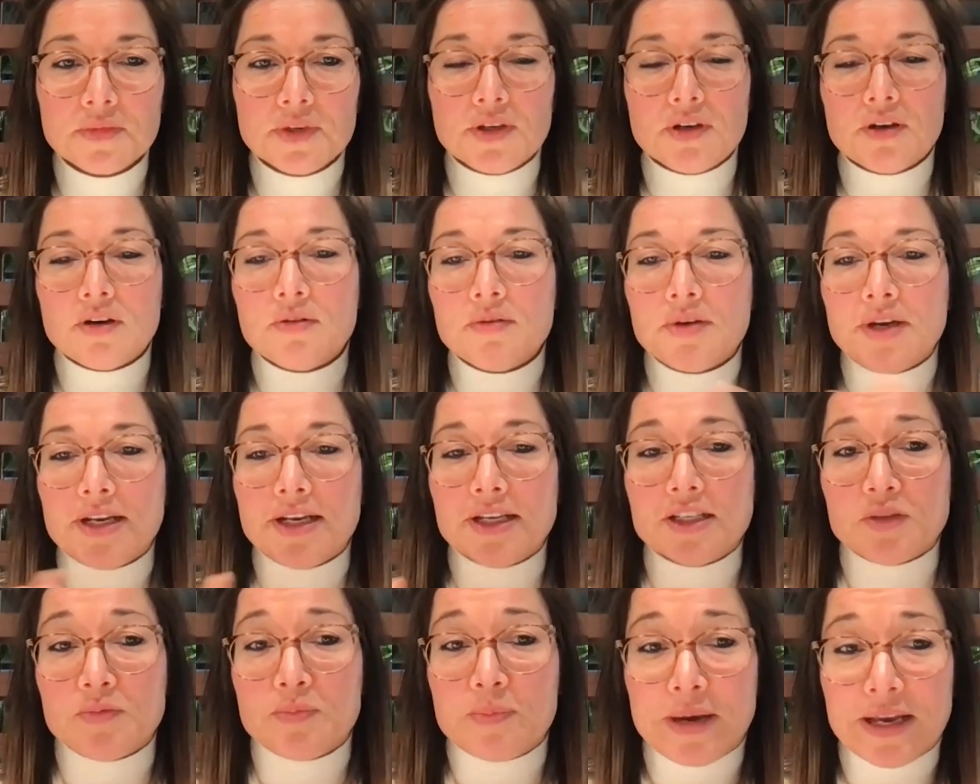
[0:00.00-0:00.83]
you know,
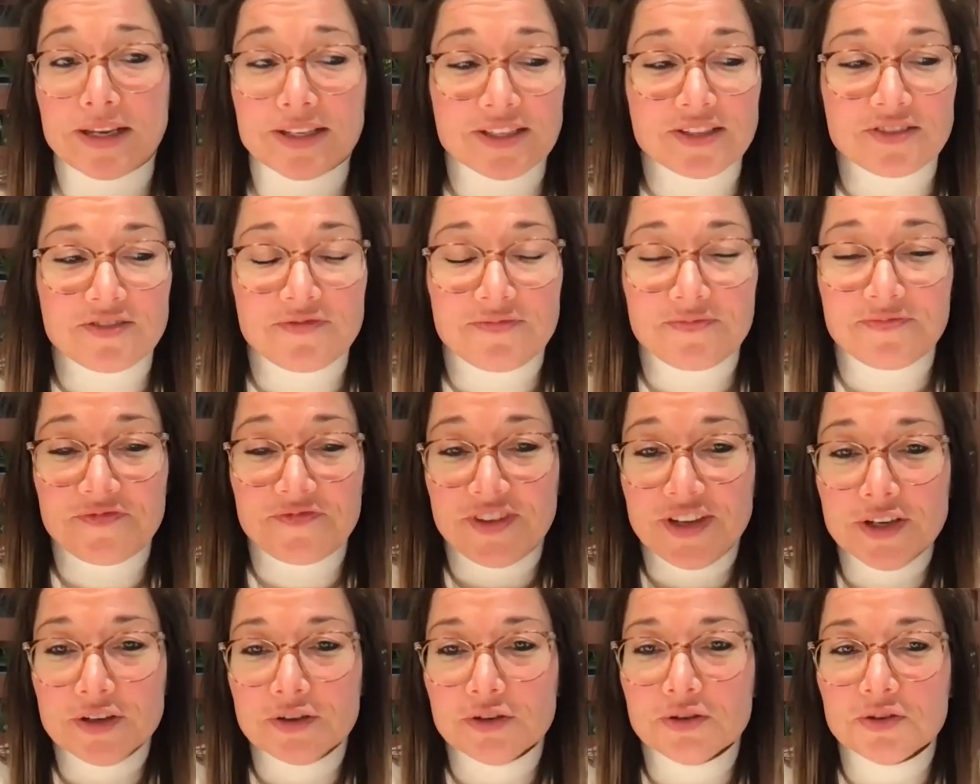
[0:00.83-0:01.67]
in its best
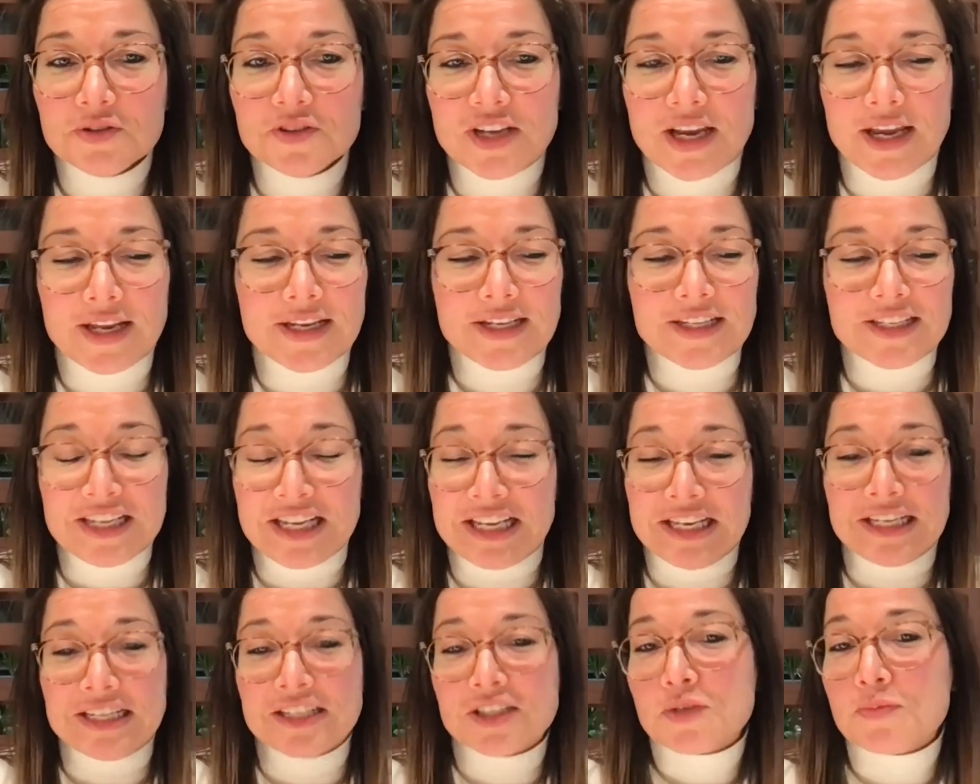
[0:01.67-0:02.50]
field and it,
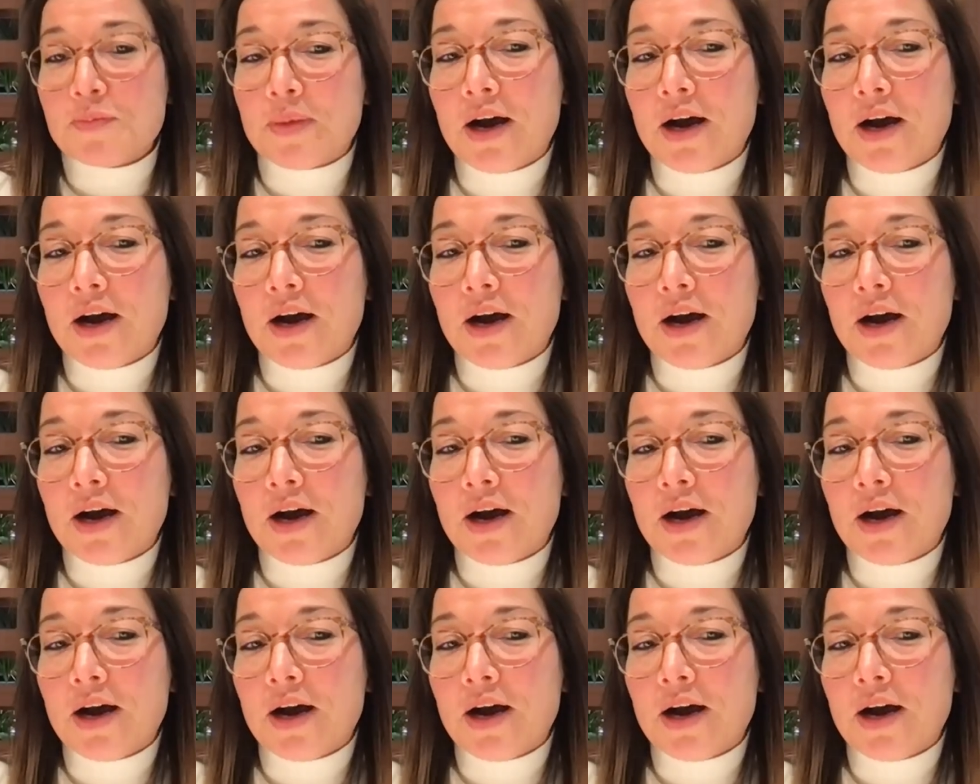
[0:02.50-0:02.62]
in its